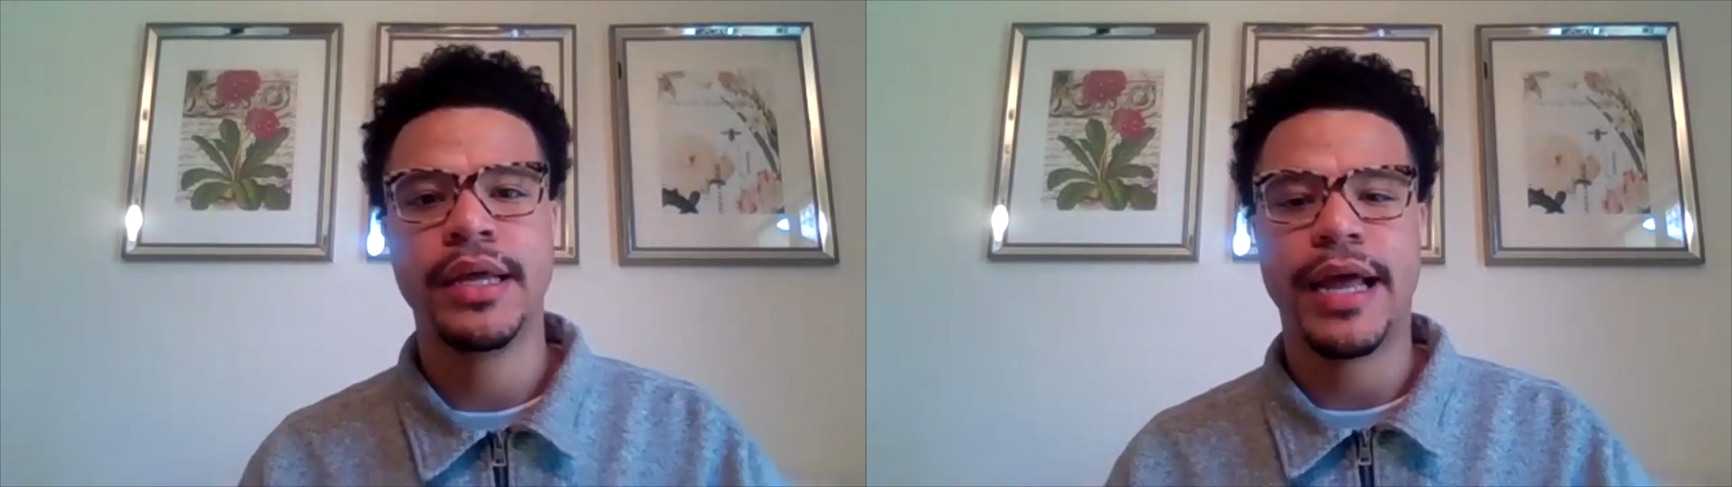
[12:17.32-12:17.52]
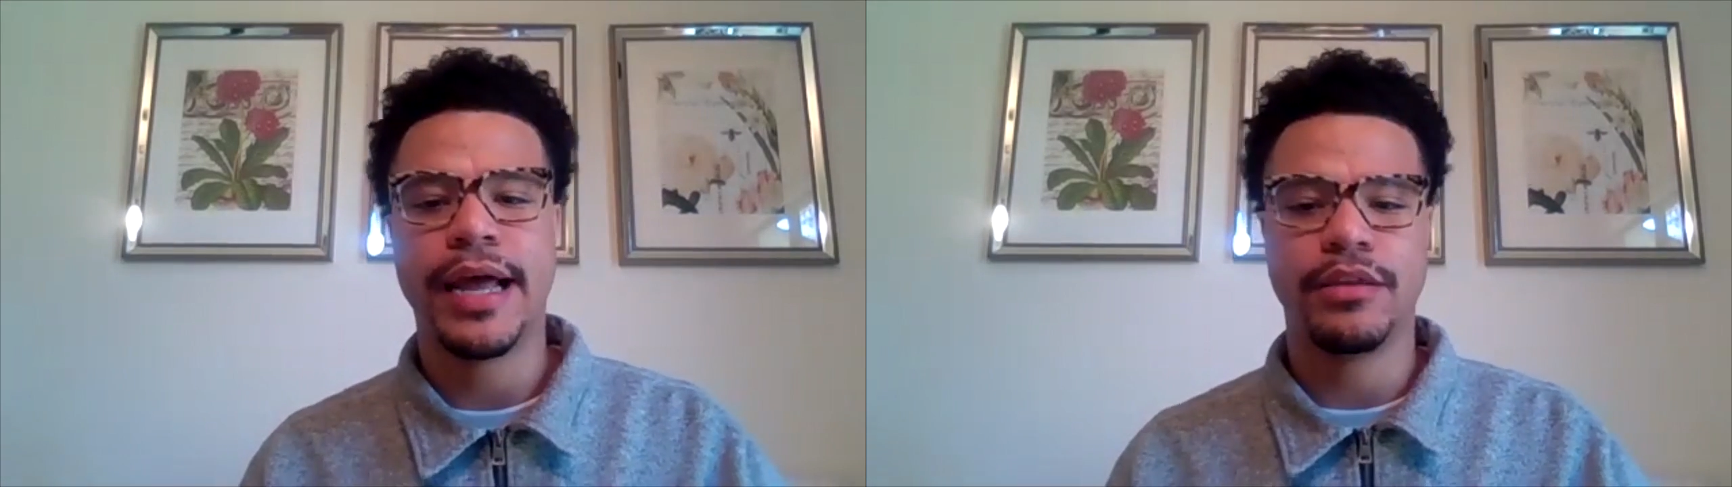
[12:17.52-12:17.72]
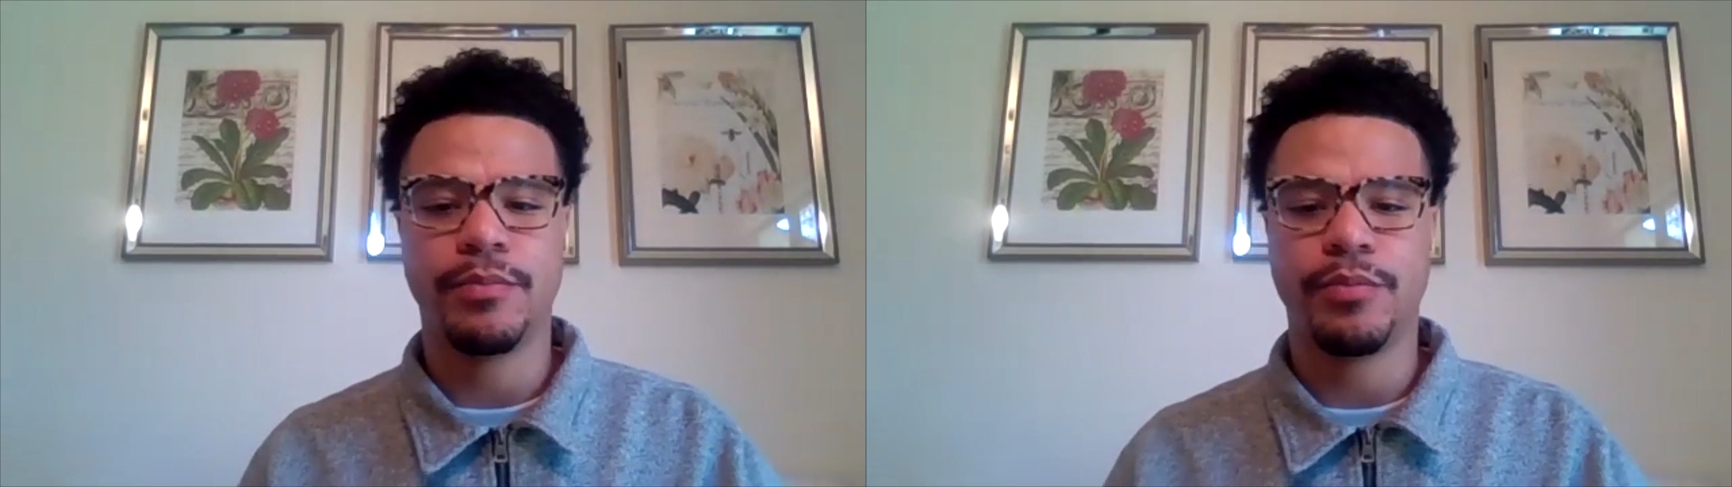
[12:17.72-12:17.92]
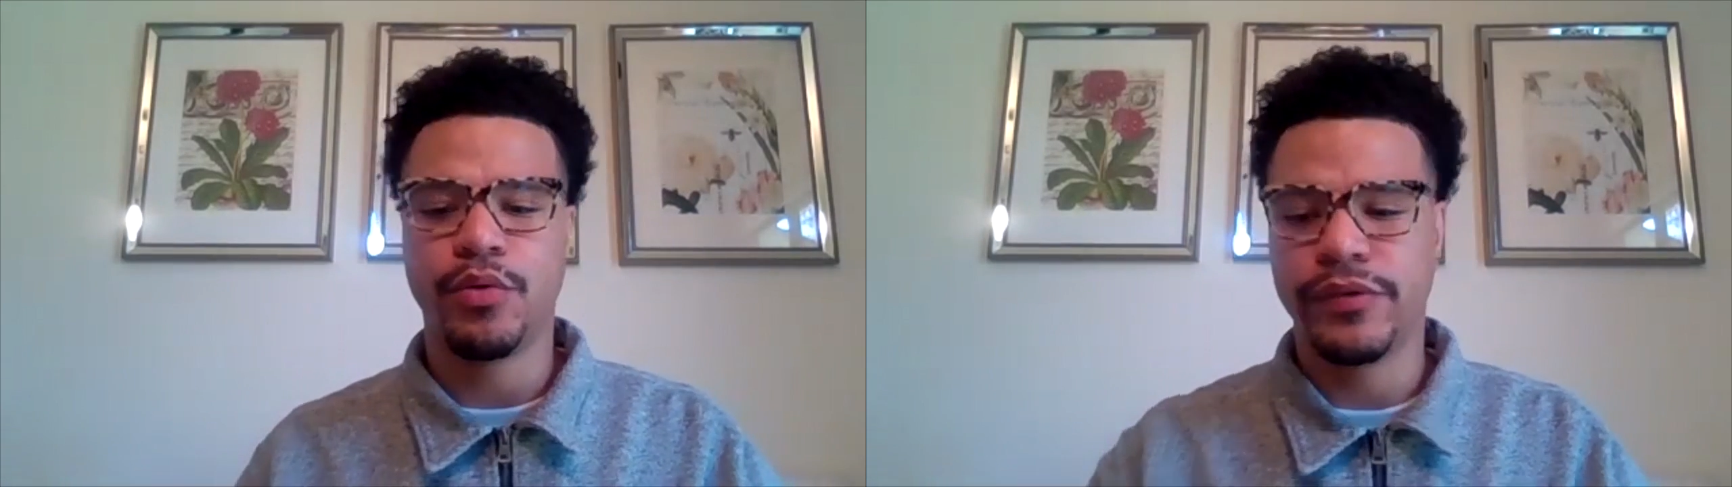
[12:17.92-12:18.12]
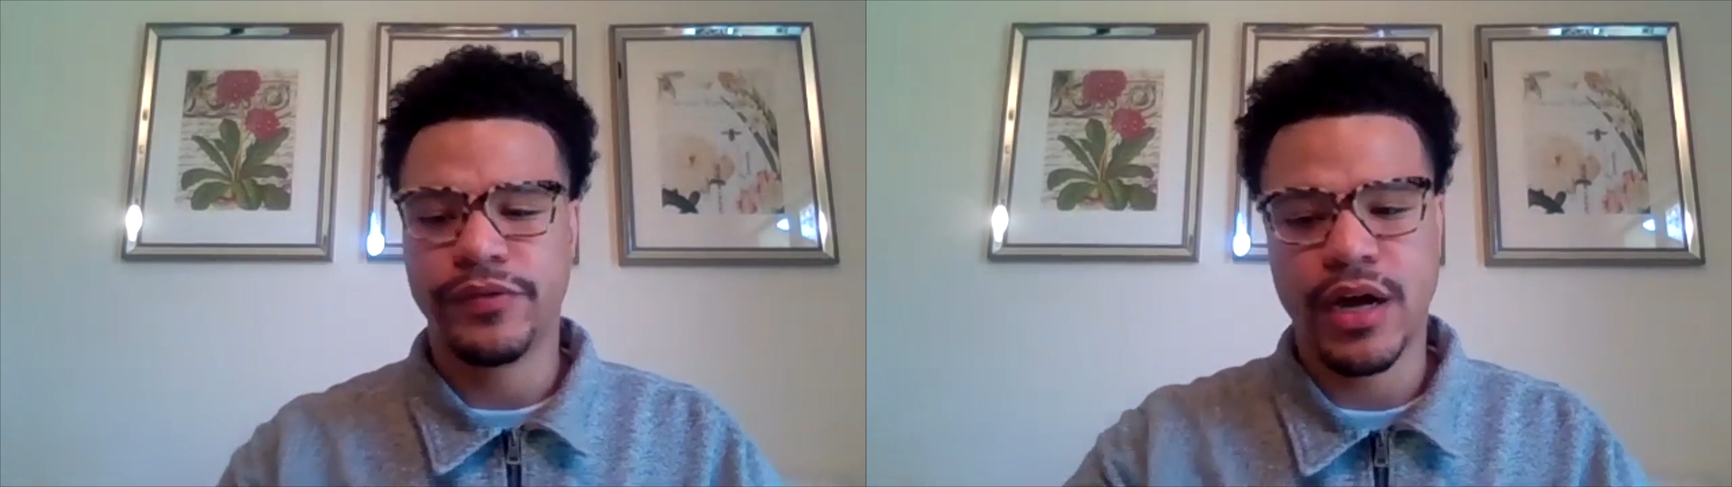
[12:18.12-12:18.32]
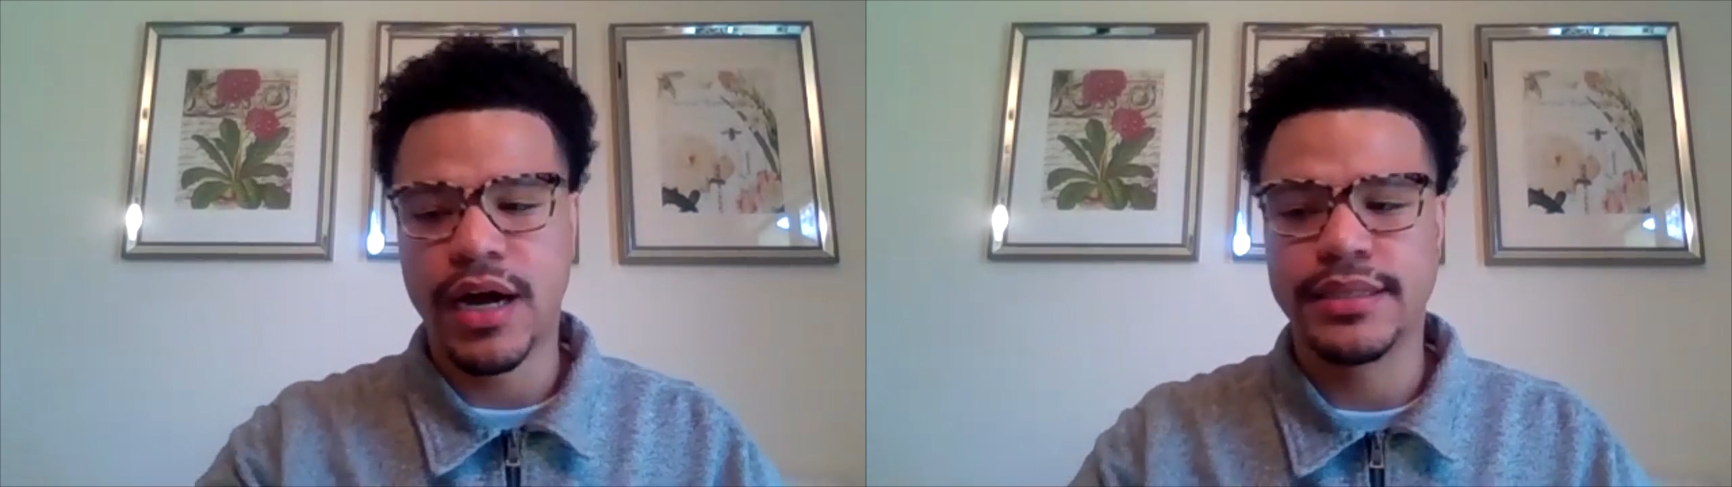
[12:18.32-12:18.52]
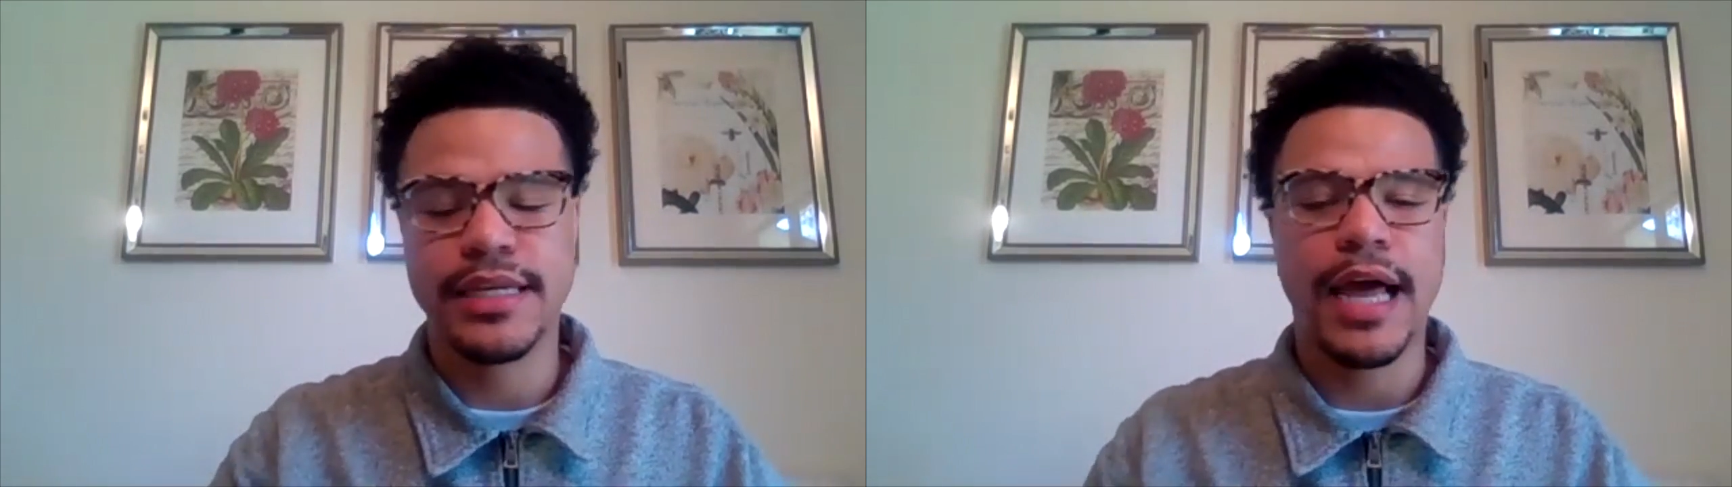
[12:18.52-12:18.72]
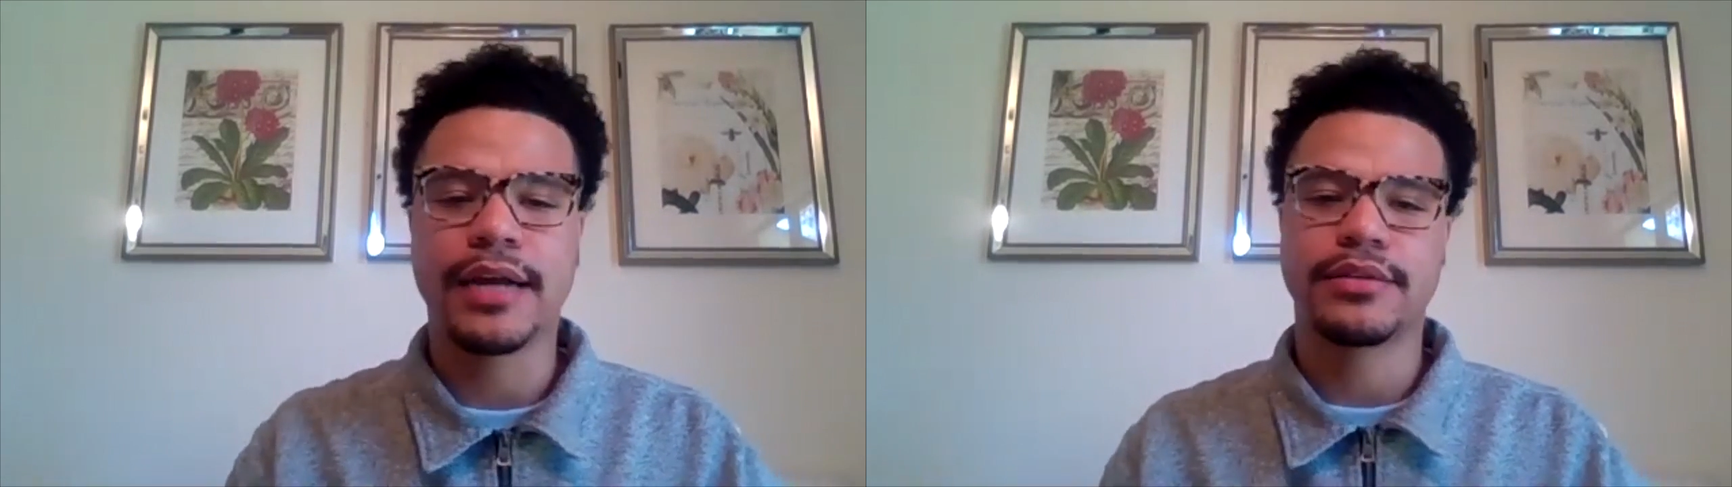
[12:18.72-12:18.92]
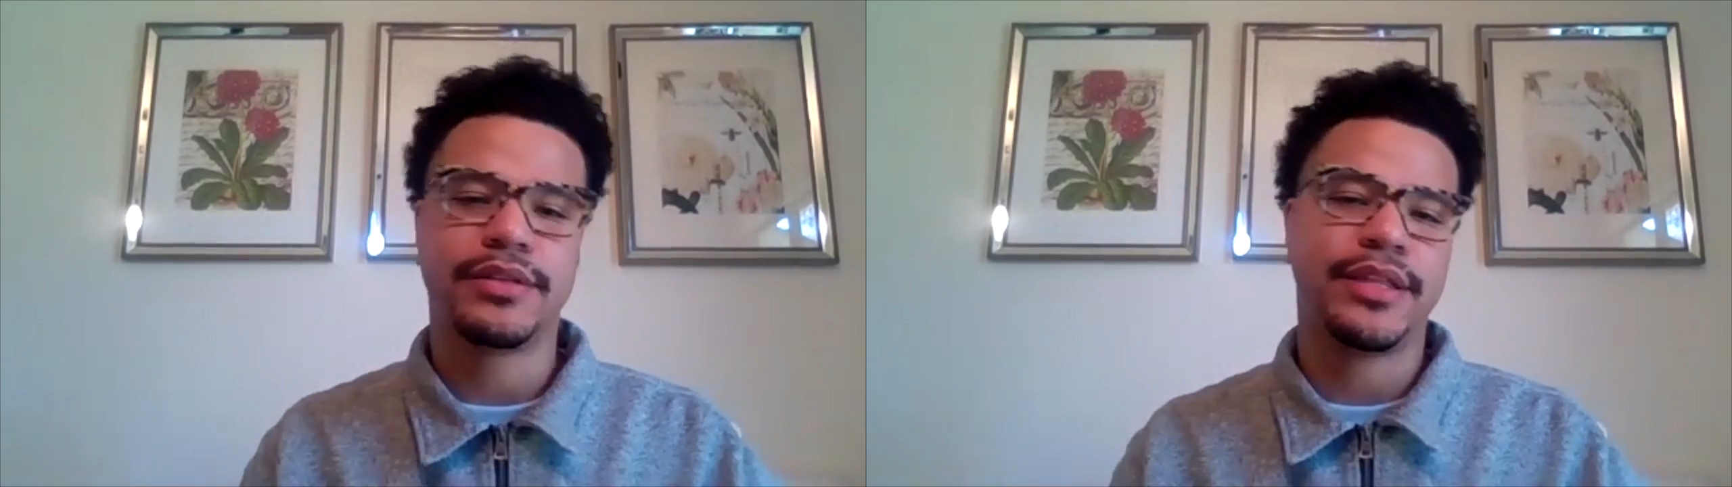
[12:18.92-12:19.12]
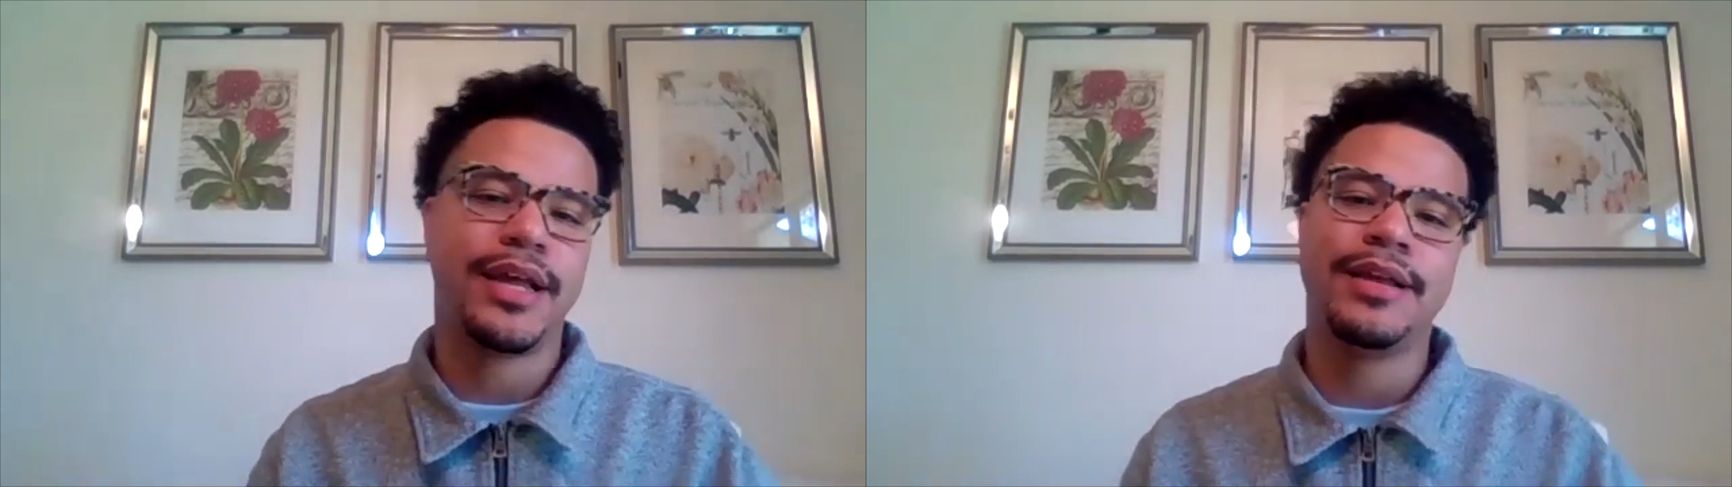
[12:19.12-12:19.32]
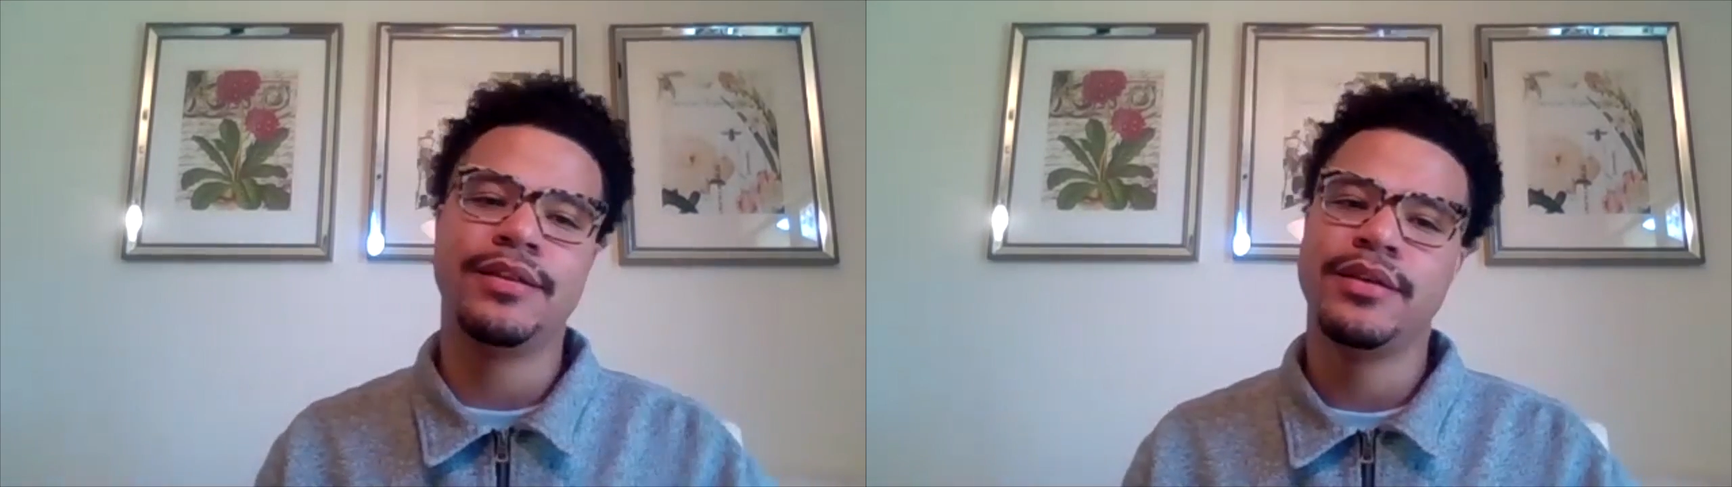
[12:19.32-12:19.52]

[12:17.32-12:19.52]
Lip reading: at the point of contact that